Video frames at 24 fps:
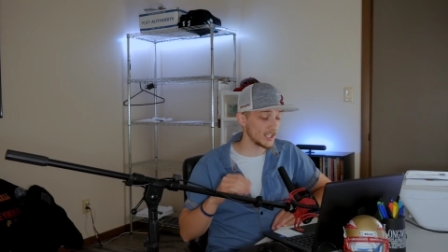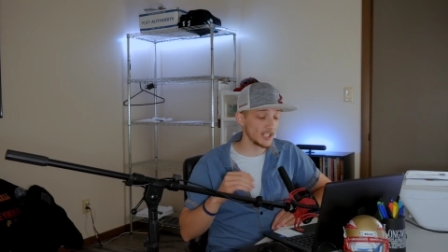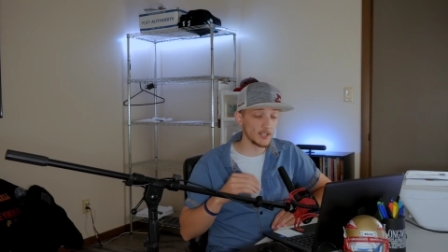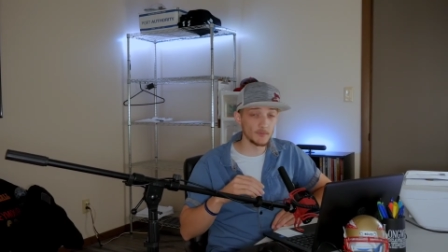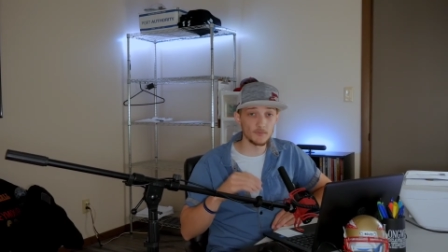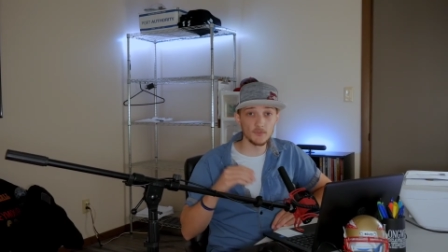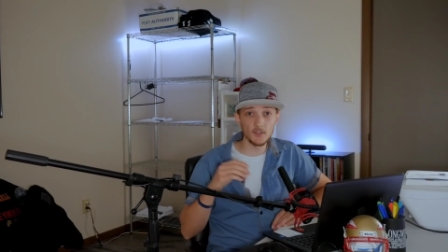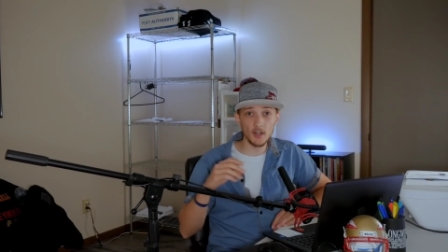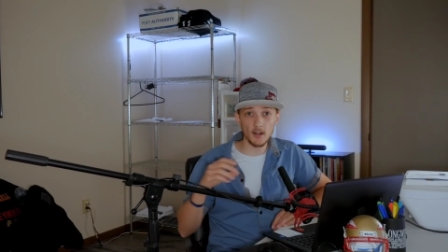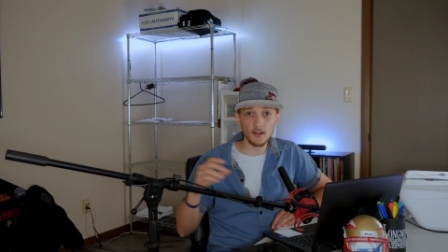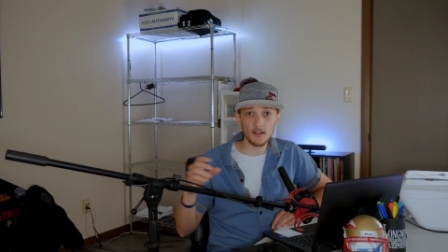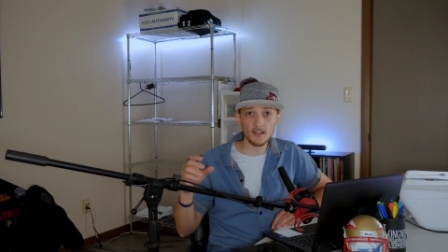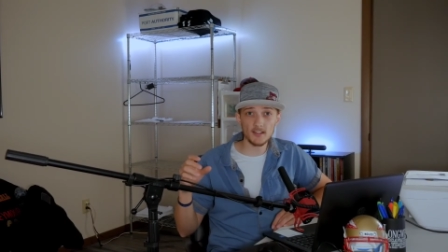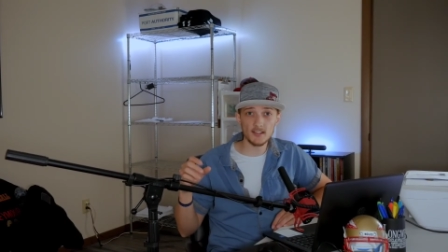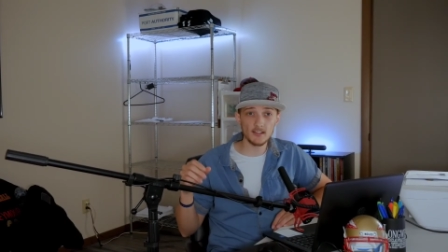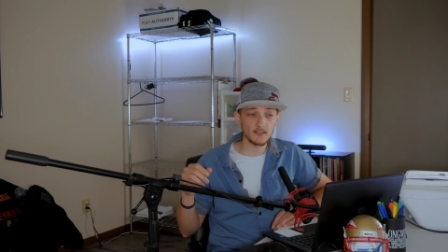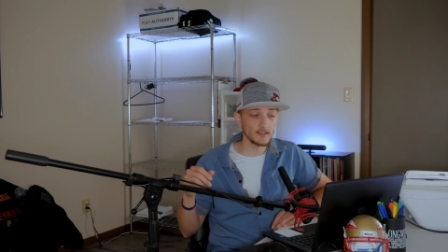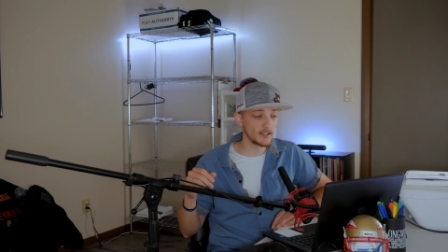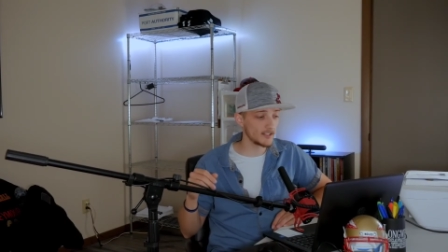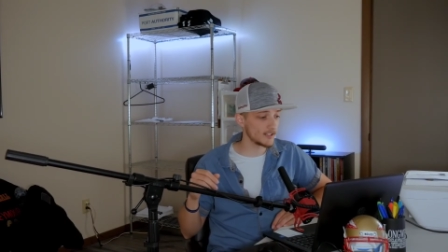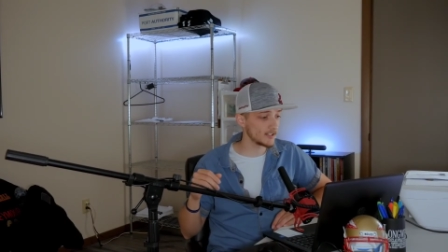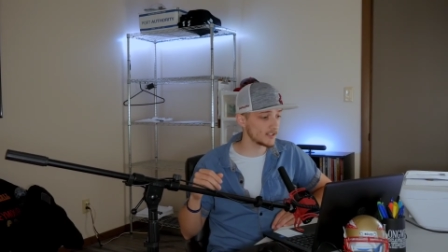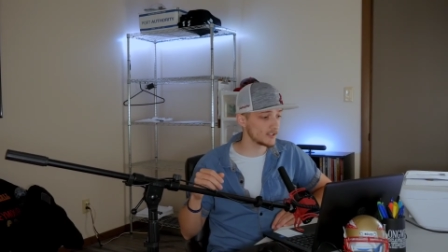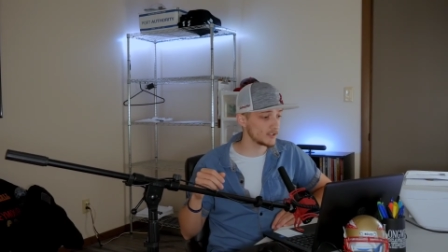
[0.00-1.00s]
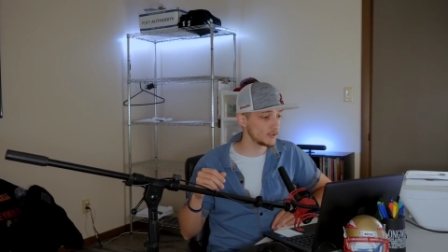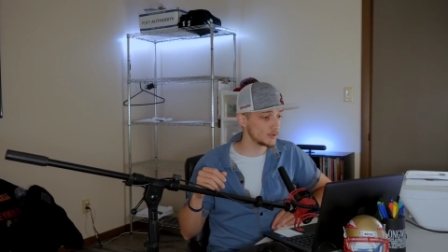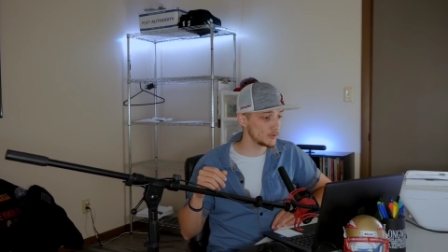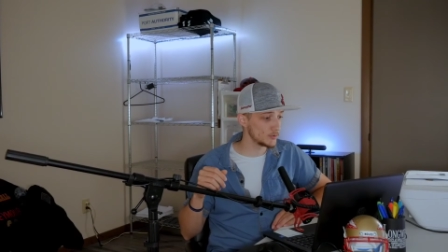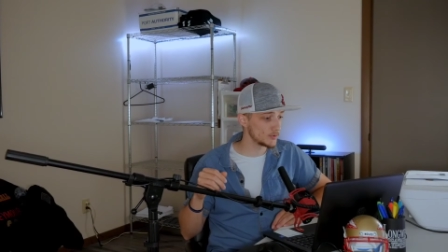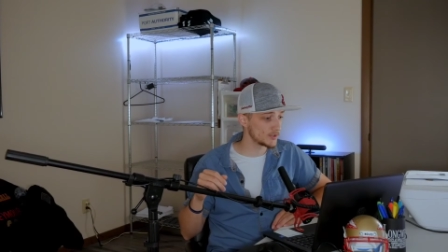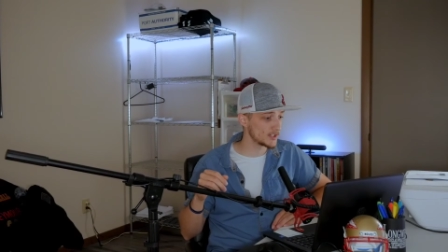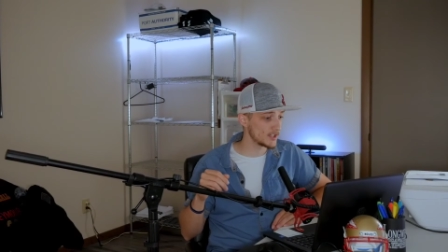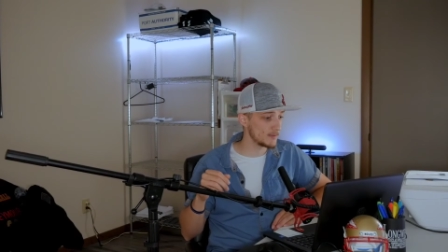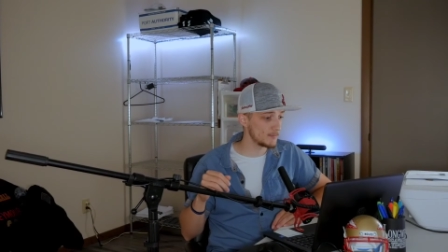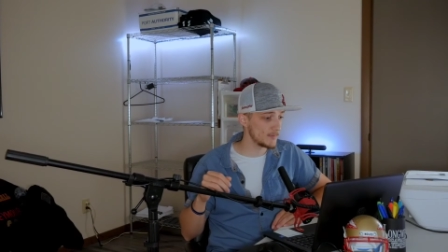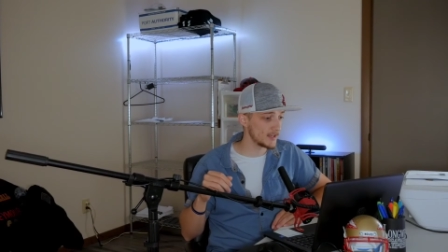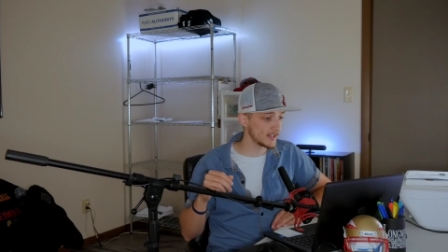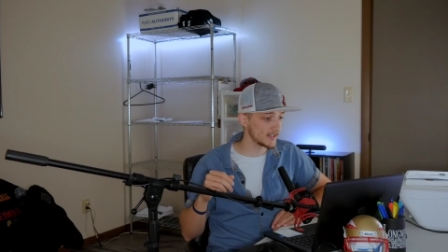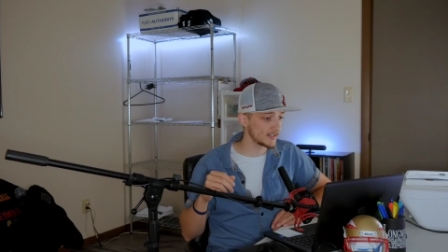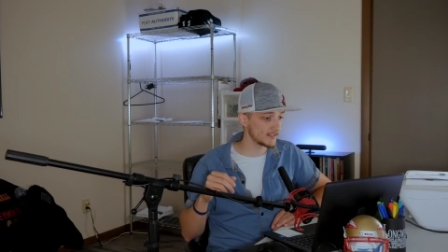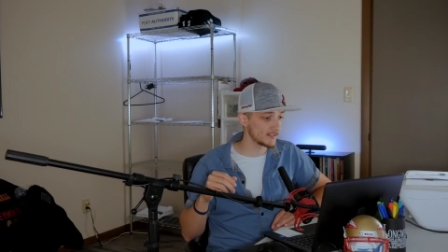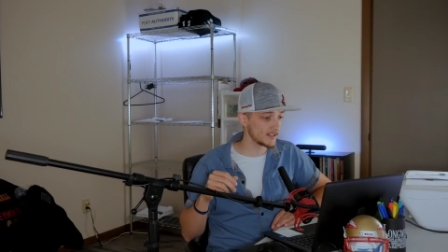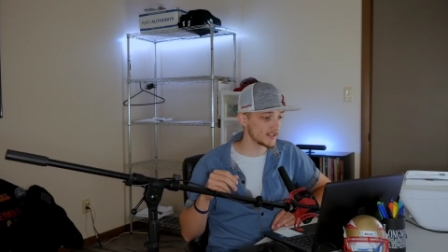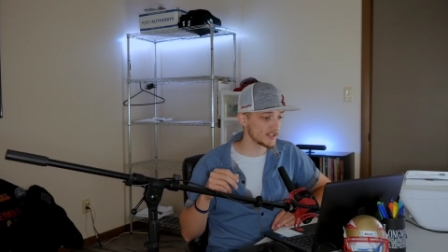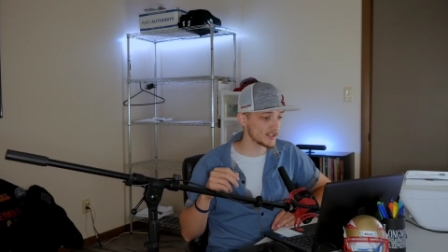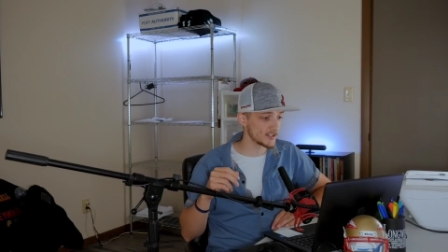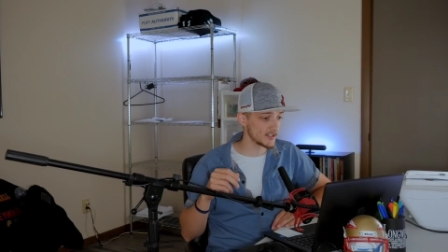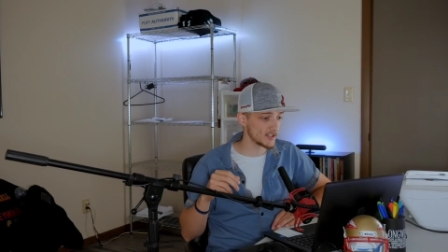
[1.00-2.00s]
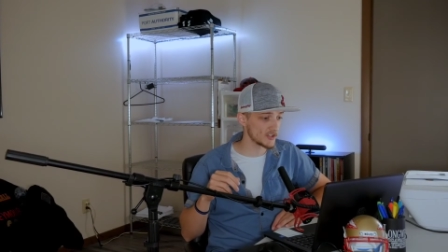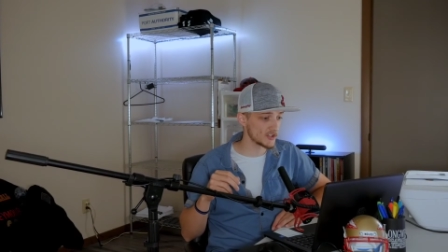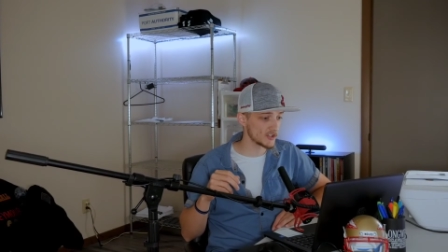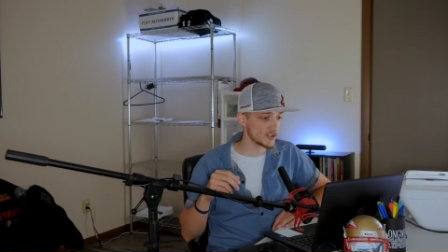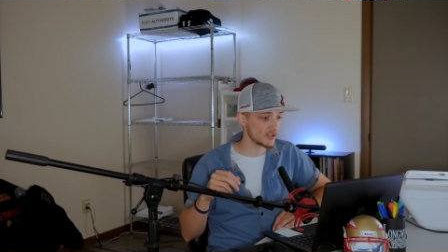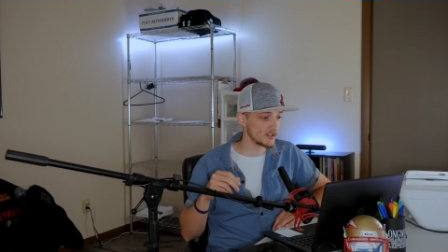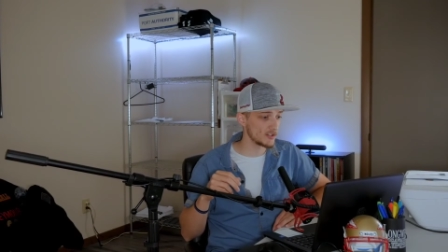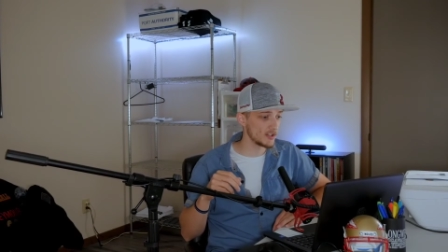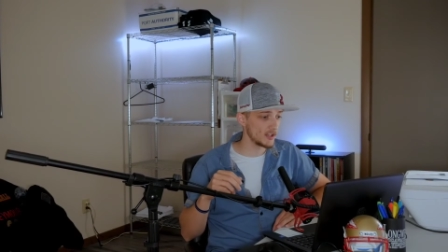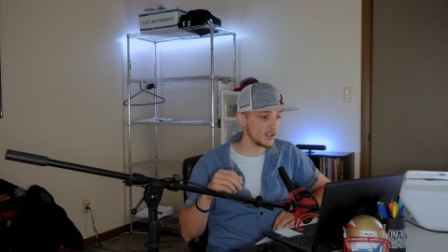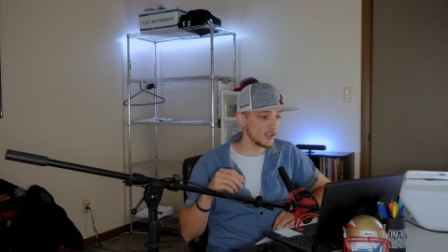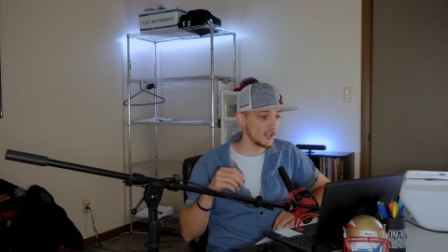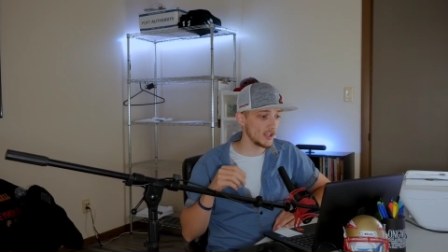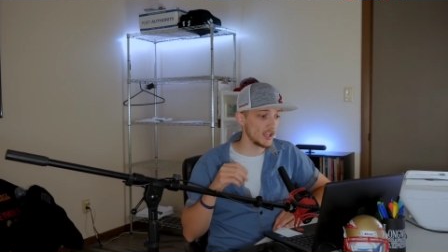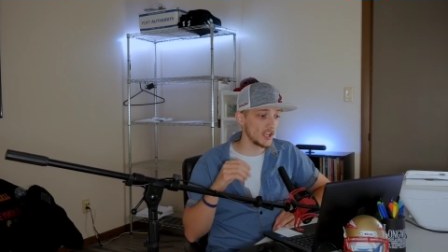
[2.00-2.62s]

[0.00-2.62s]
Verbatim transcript: And if God is leading you to make a decision,